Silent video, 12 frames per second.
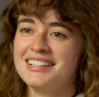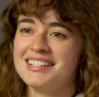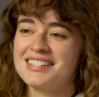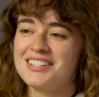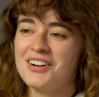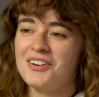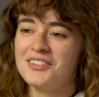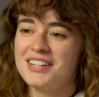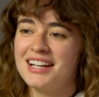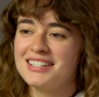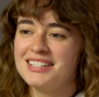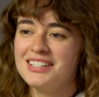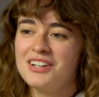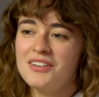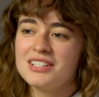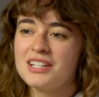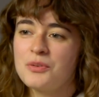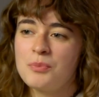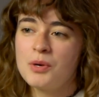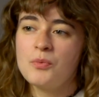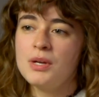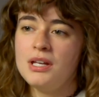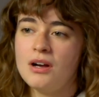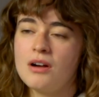So that's, you know, it's like, but
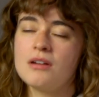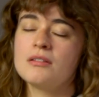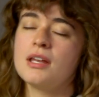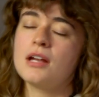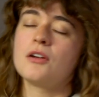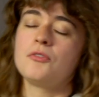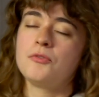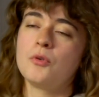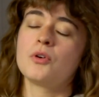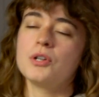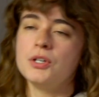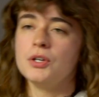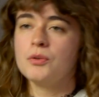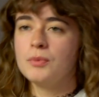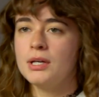we are there for you.